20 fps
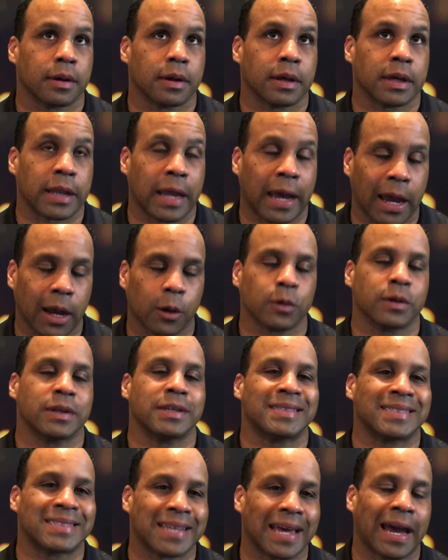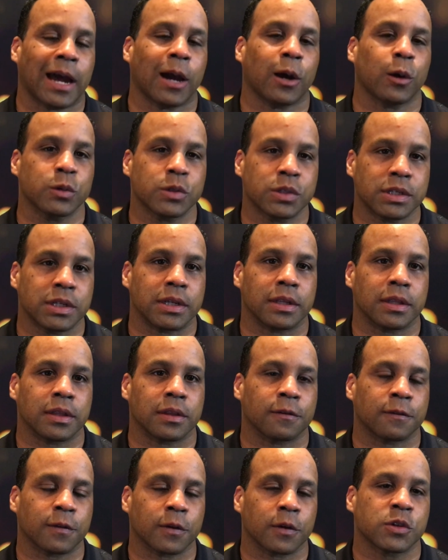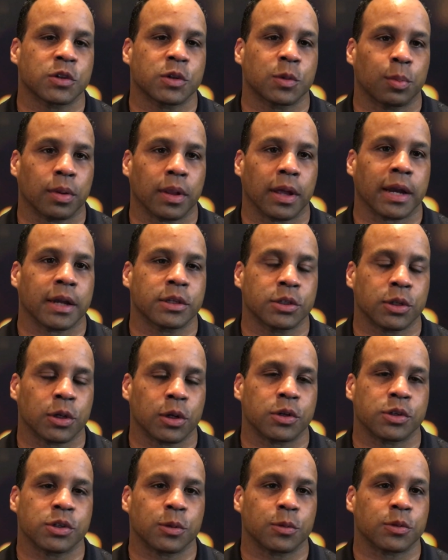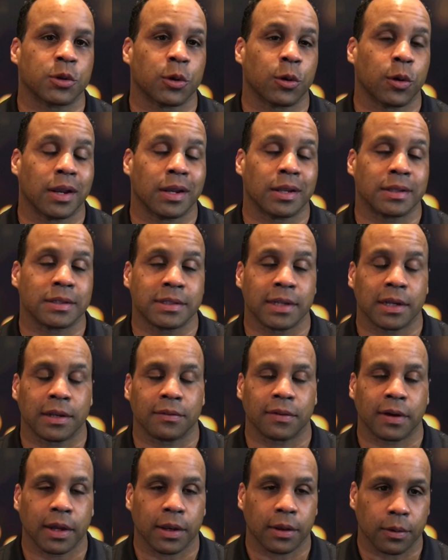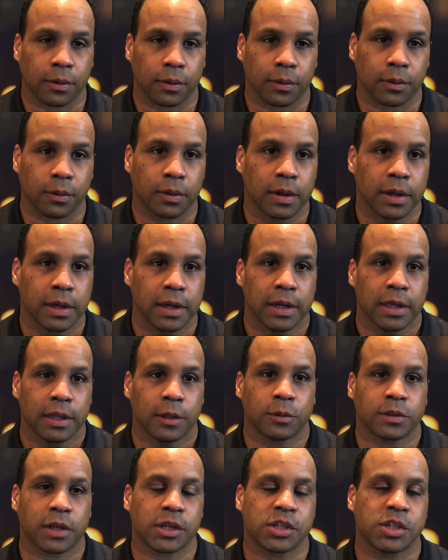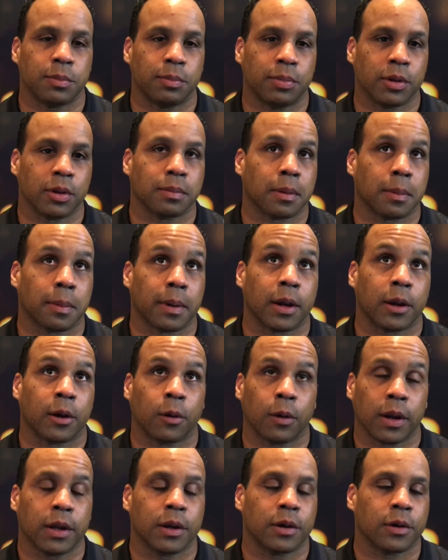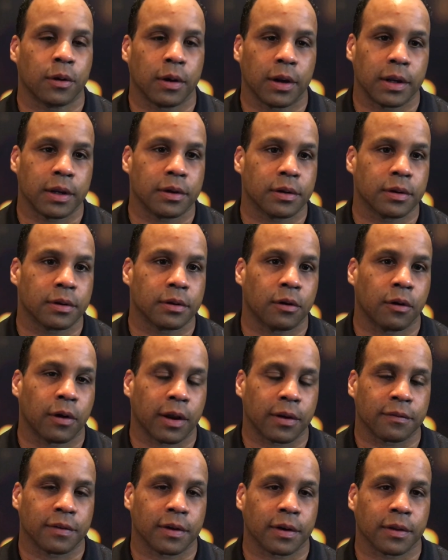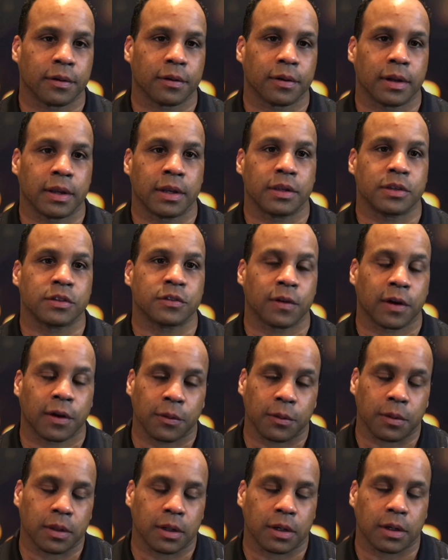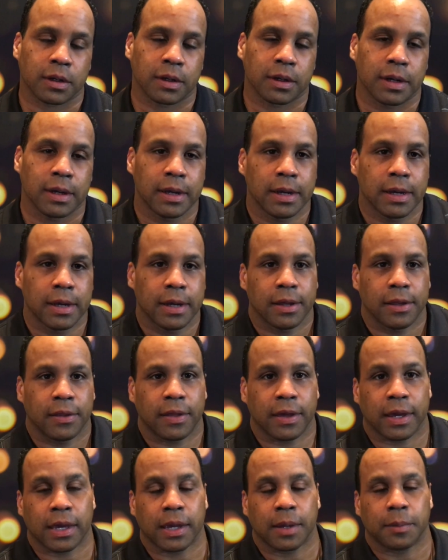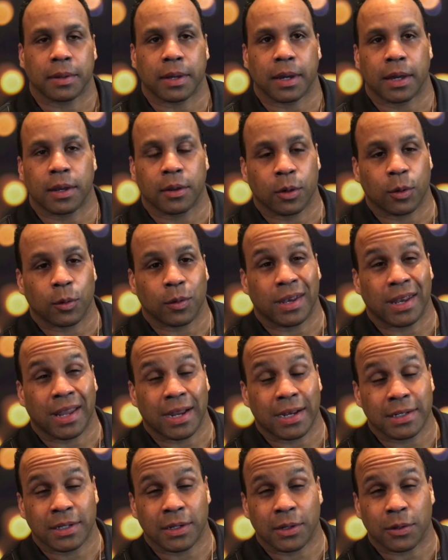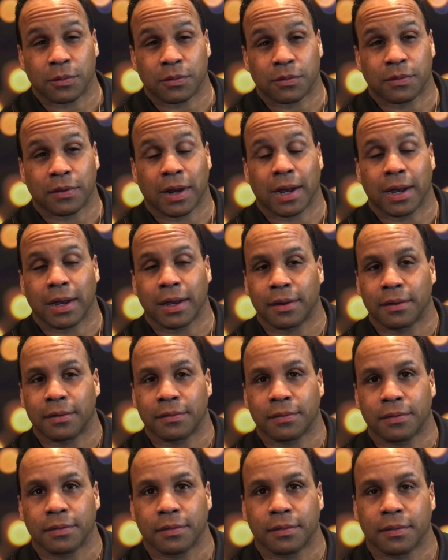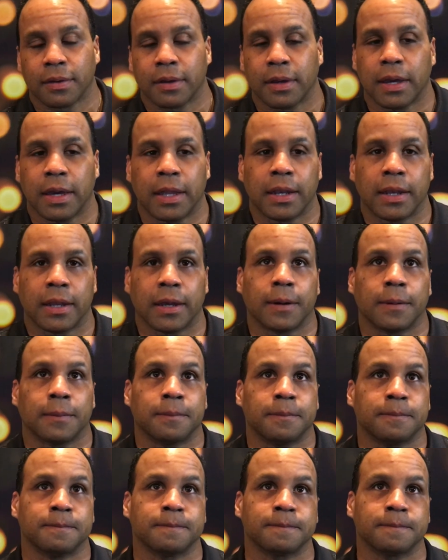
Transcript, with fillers: it, it is housed in the first black church that was created in the state of Idaho. It was actually built by my great-great-grandfather and his father-in-law. They came to Idaho in 1905, and um,